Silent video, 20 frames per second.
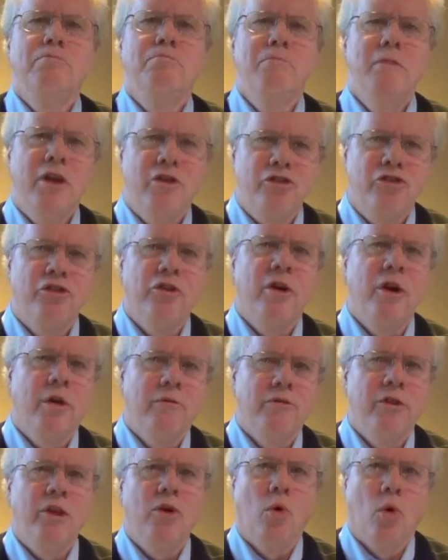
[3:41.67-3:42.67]
mission
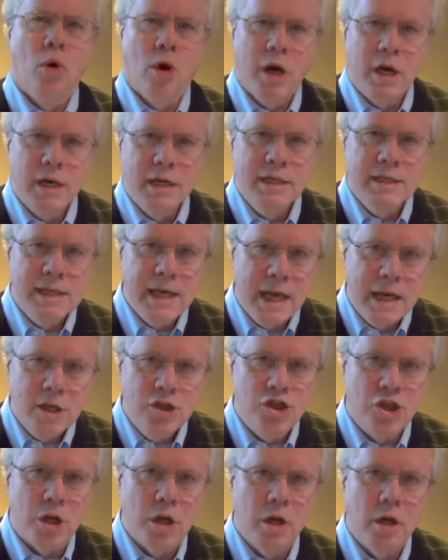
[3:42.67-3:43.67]
of the
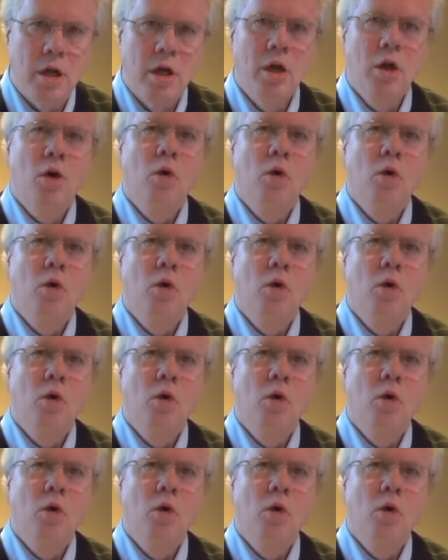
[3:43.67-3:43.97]
organization.